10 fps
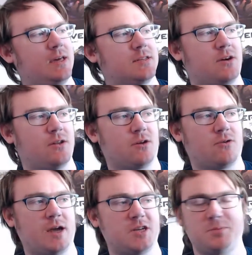It's called a
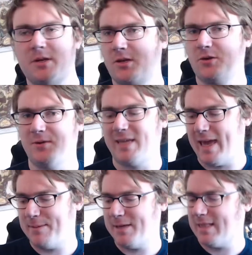Crash Bandicoot
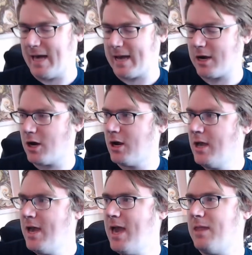Gaming Locker.
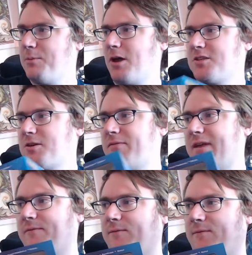And then we also have
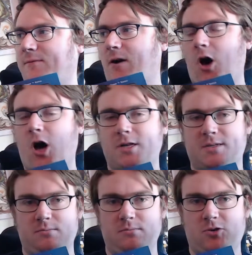a
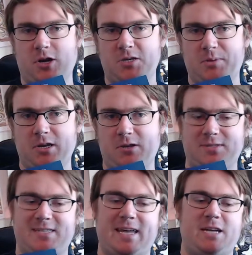awesome Crash
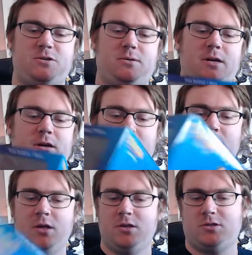Bandicoot statue here.
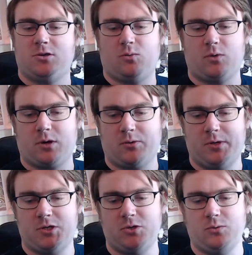So we're
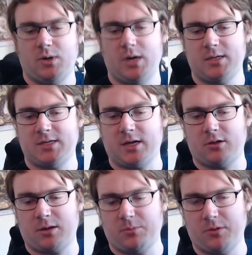going to uh, take a
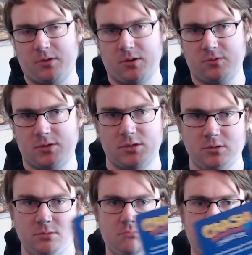look at both of those.
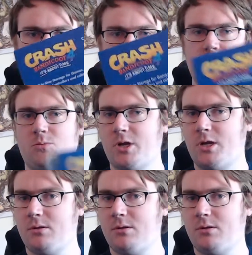Let's jump right in.